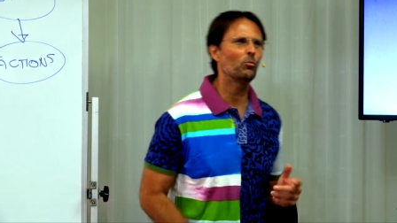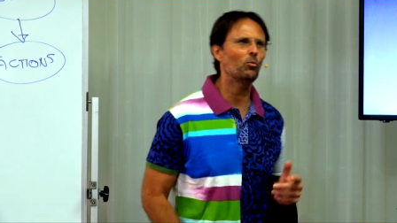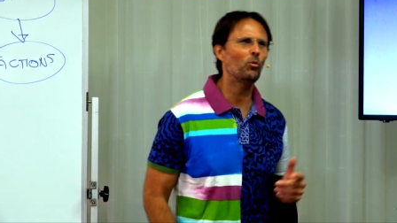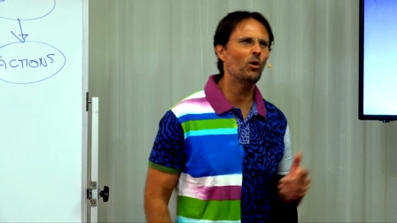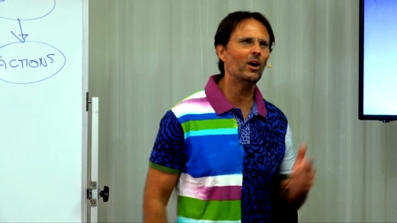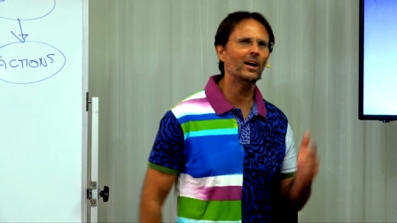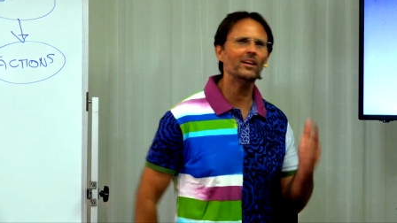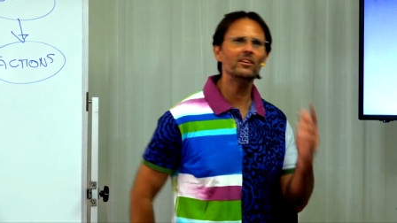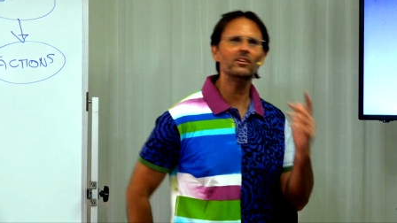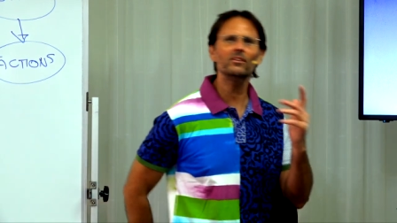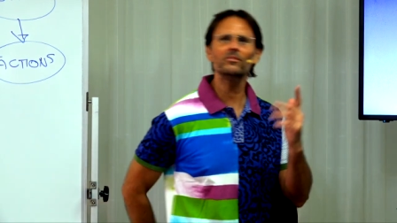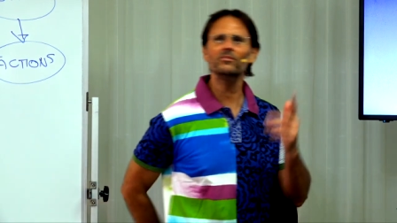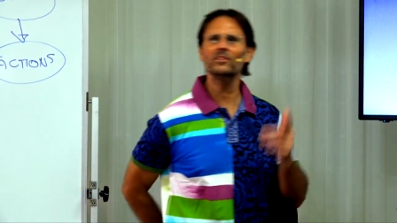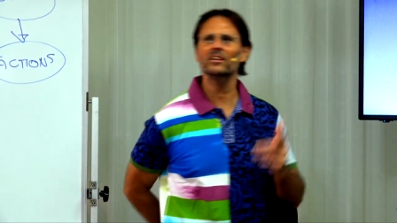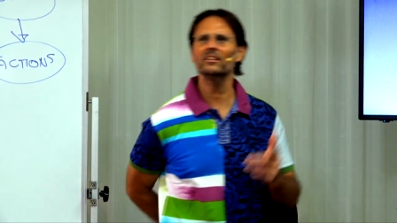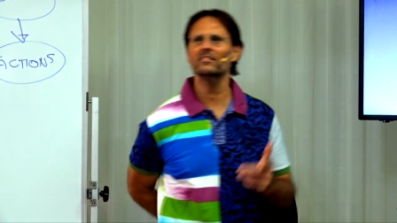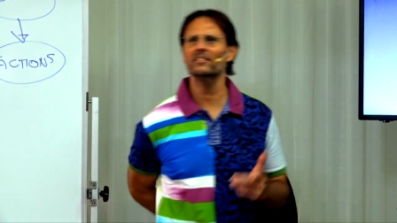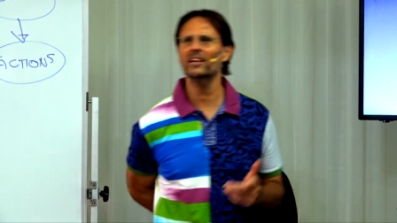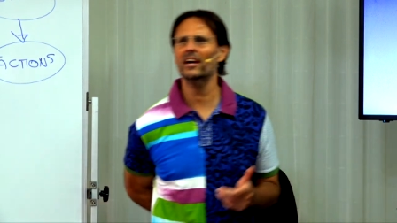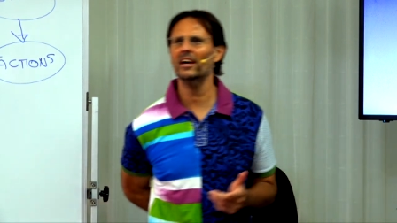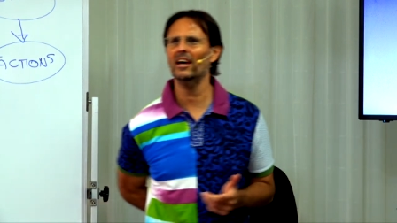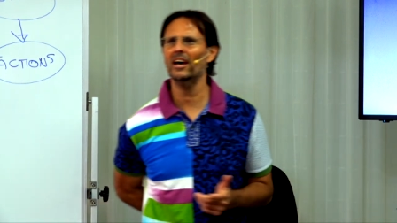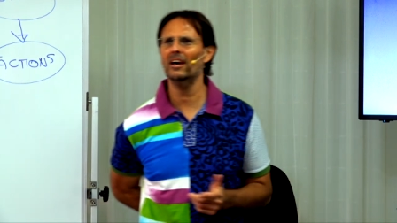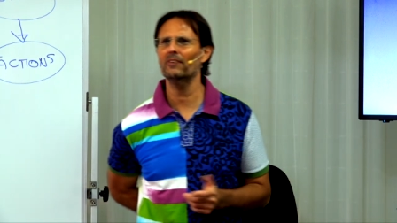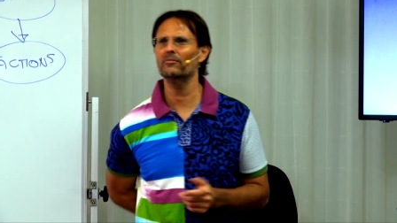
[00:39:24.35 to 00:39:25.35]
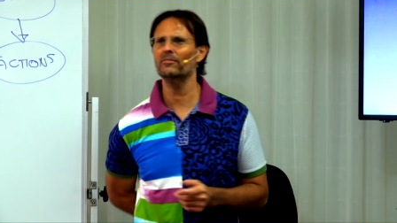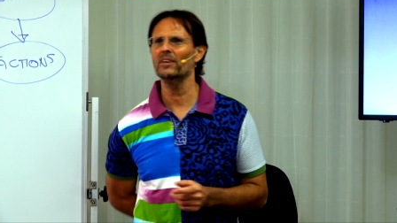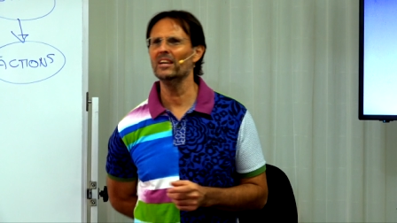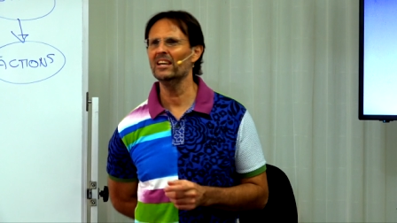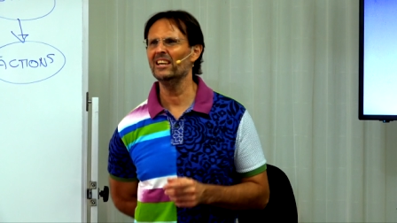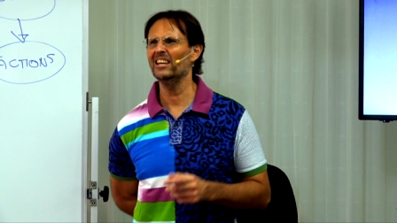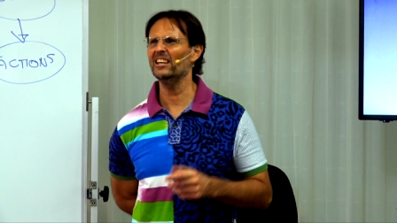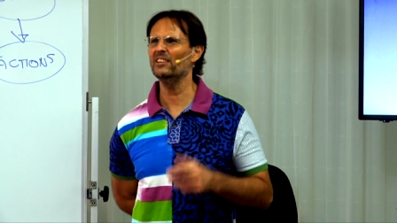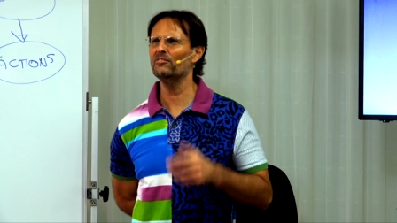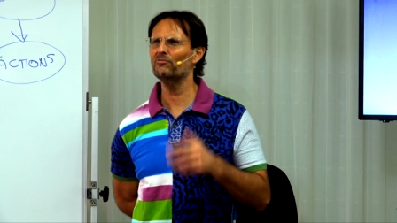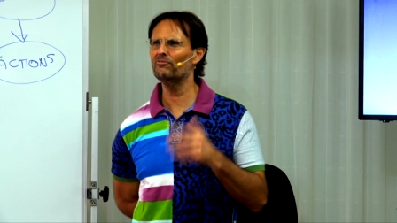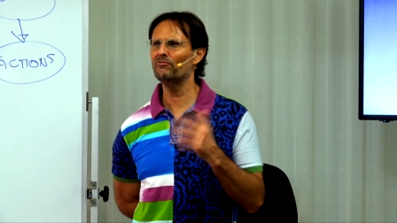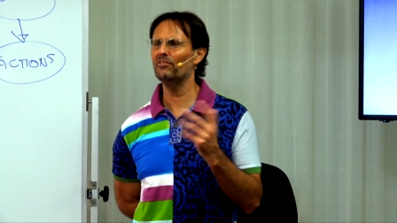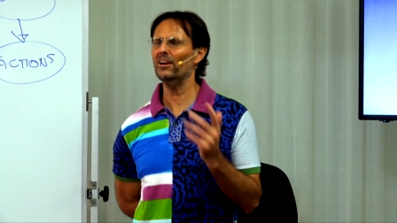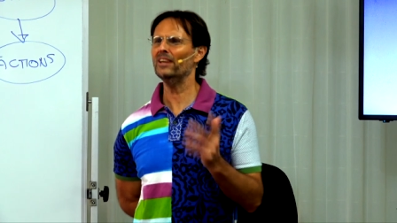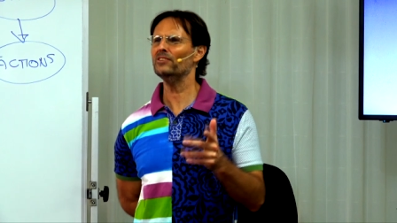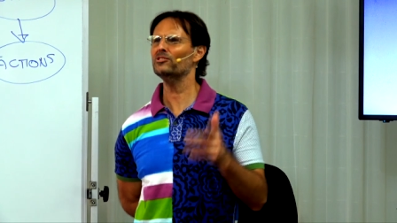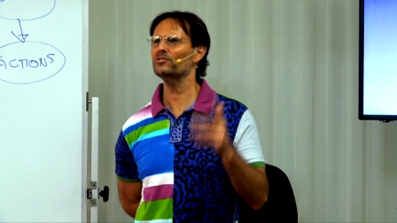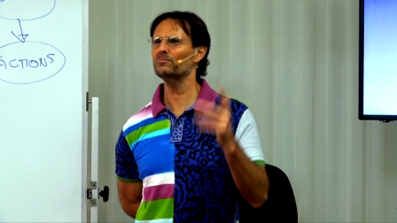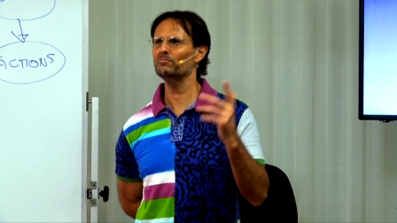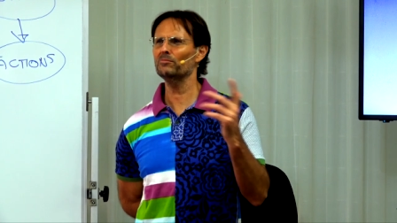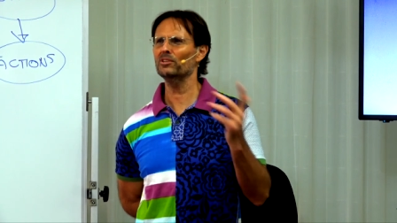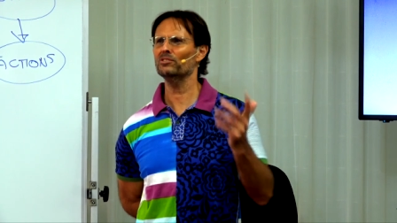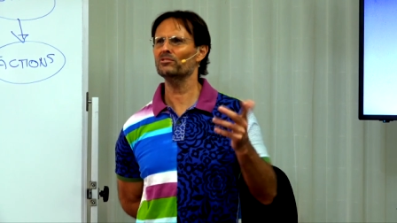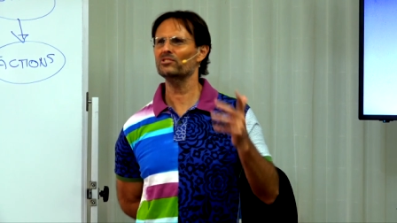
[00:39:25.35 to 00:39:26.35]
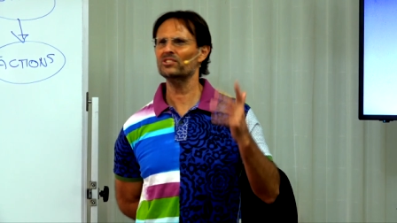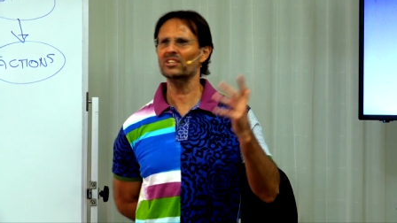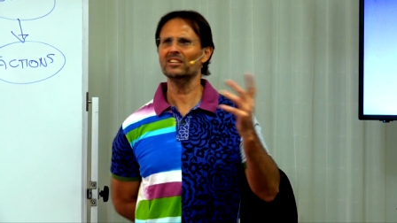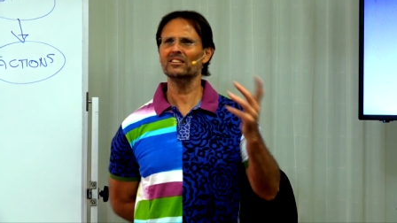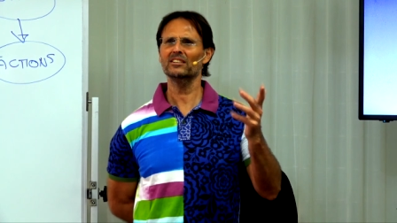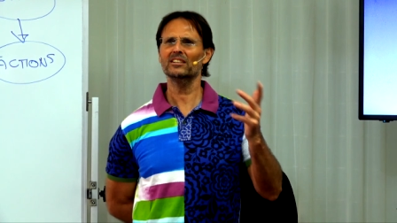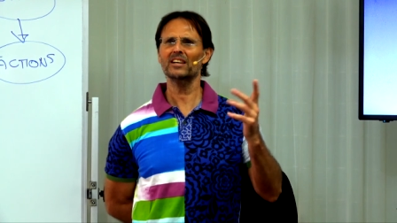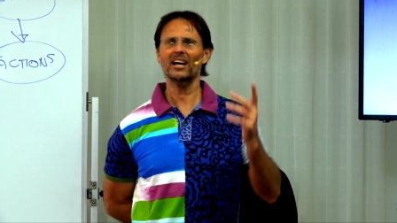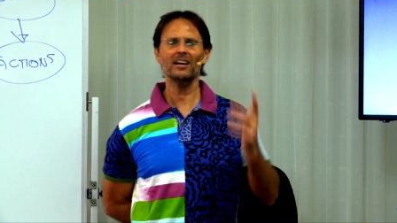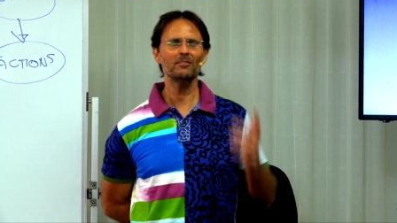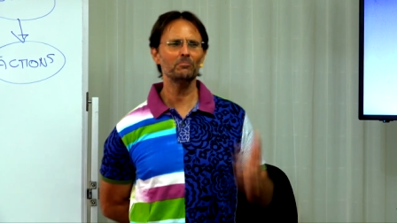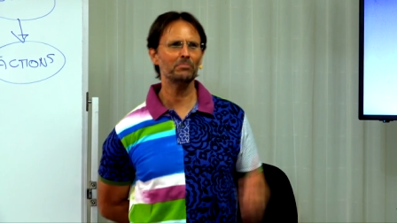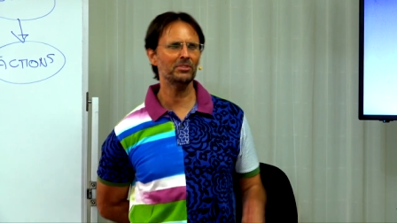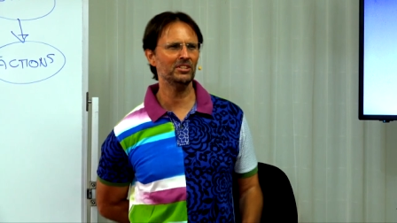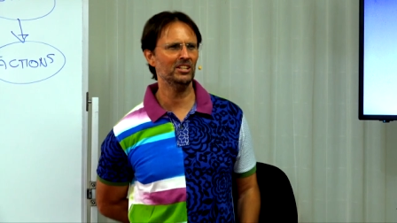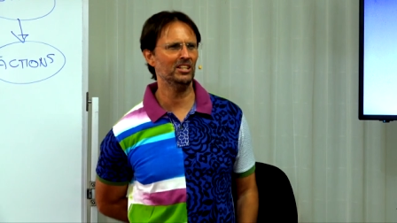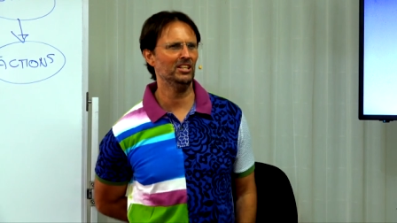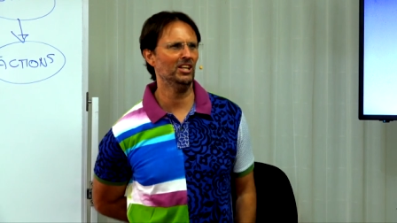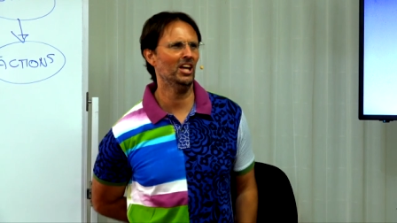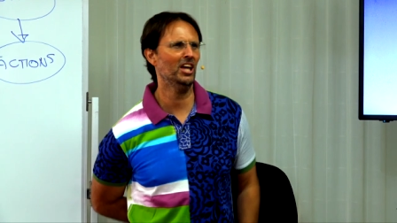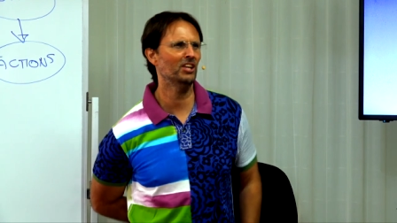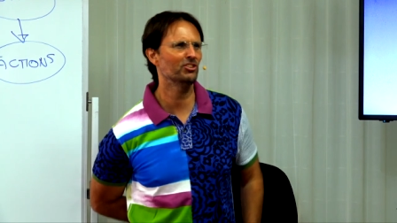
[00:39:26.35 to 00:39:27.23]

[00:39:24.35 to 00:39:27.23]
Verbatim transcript: Why do you think they have investments in company